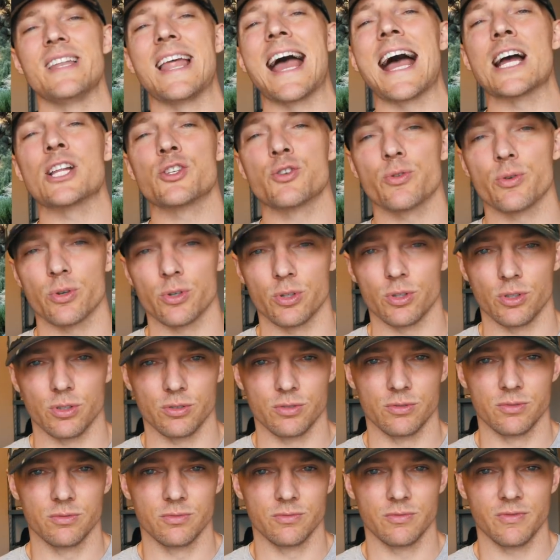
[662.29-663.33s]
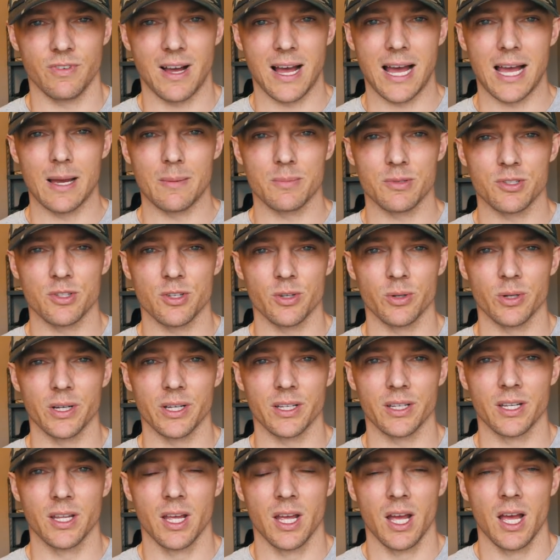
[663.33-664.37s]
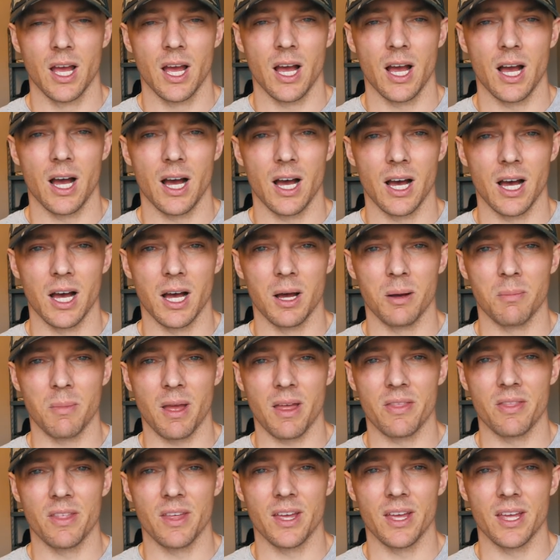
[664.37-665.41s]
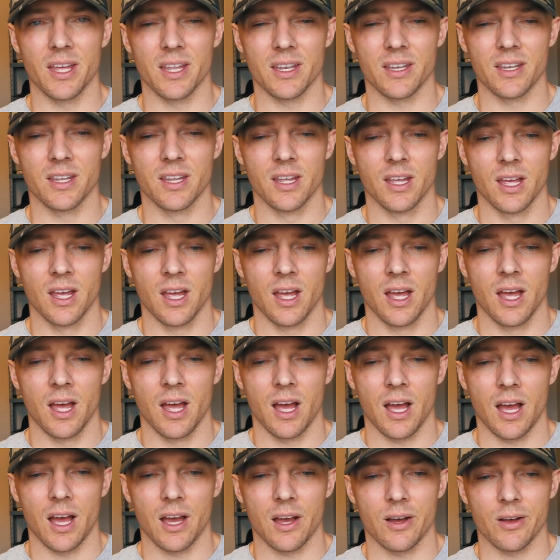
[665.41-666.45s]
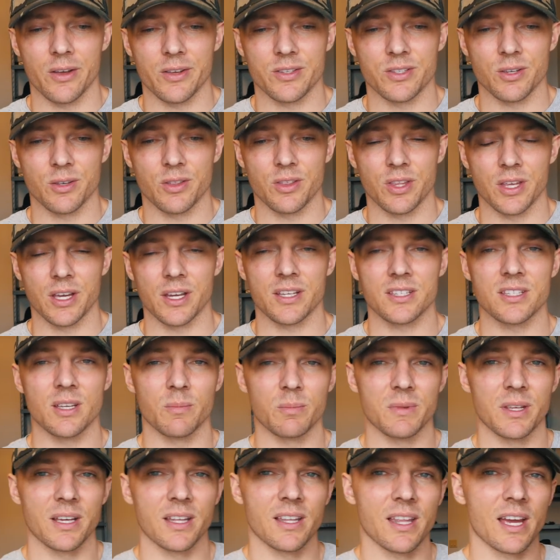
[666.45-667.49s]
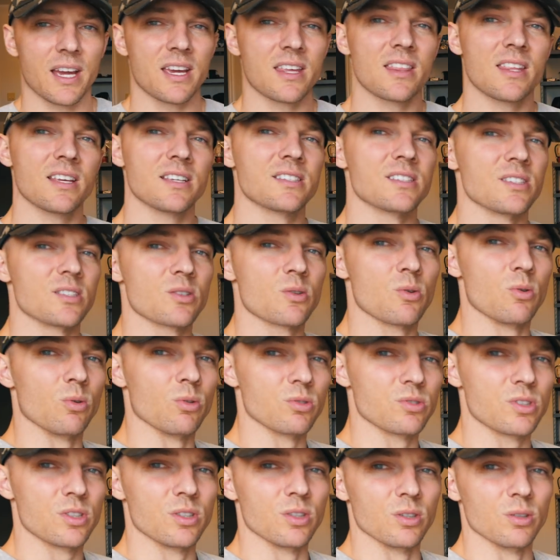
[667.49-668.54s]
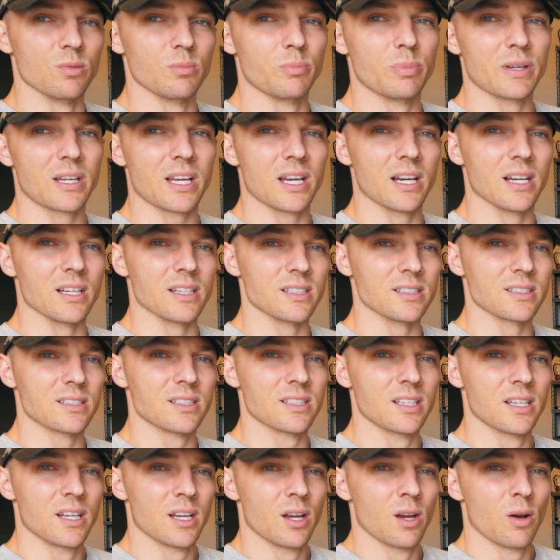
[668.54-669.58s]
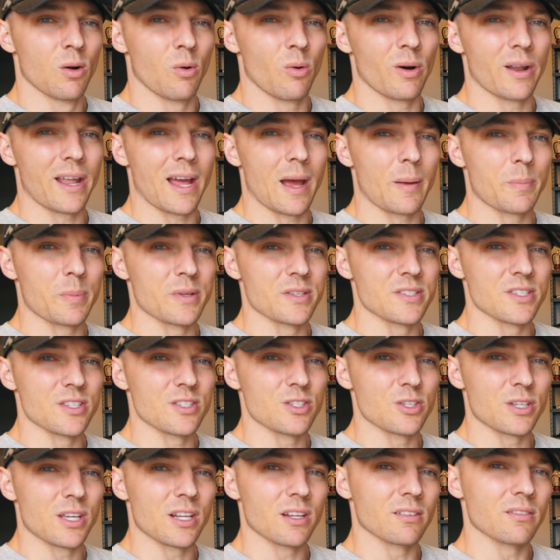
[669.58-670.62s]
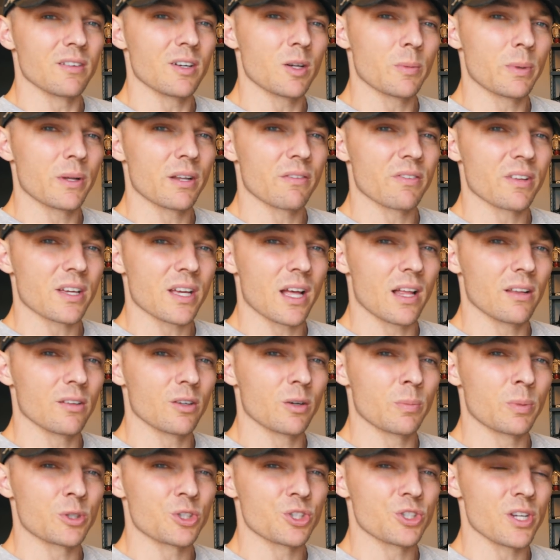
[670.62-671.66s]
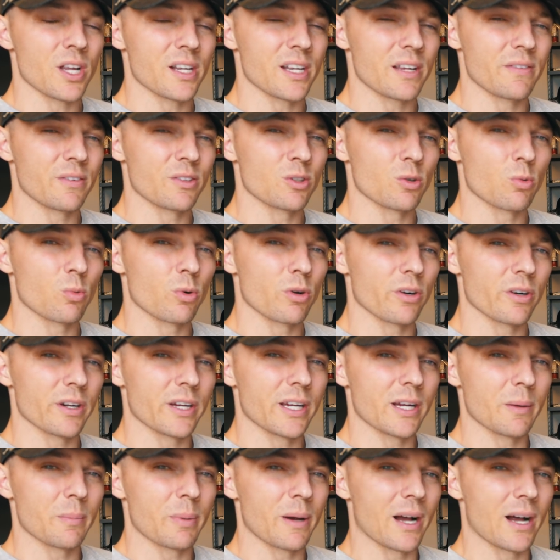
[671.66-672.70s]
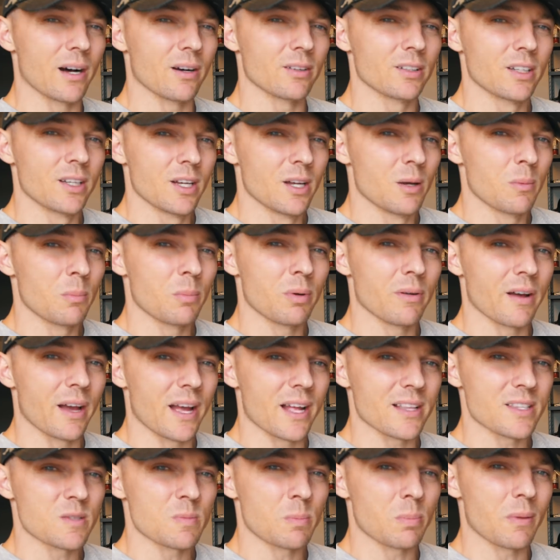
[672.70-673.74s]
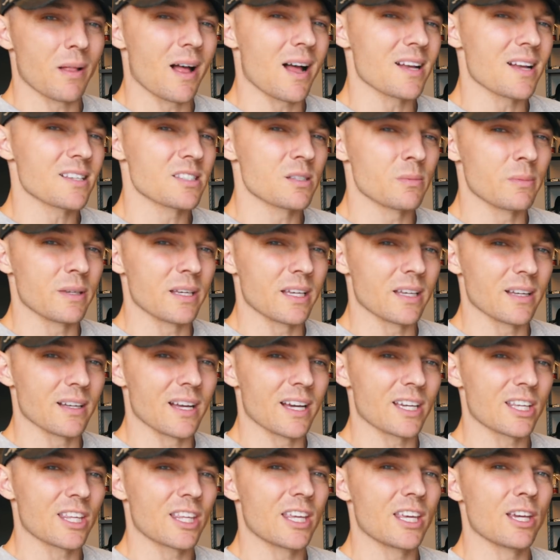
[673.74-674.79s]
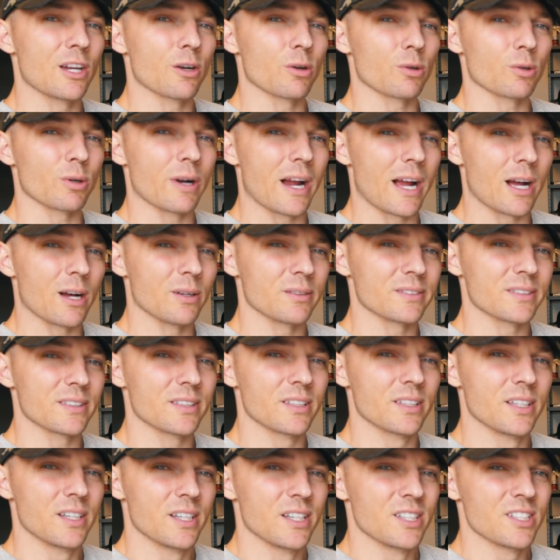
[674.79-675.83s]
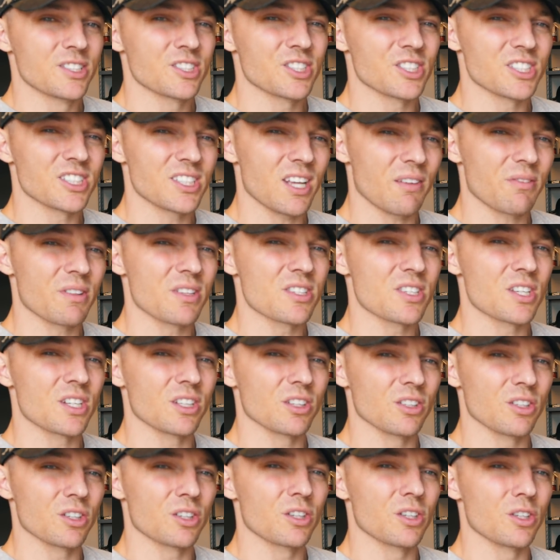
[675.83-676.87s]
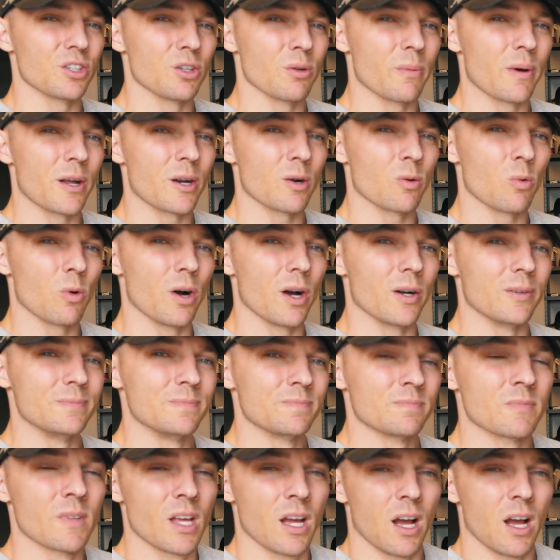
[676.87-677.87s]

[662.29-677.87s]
natural vibes to it. Um, and then I also think something like this is cool too because what happens is you get a little bit of the color but you're not having to worry about plants blossoming like year round. Just stuff that's gonna look good no matter what.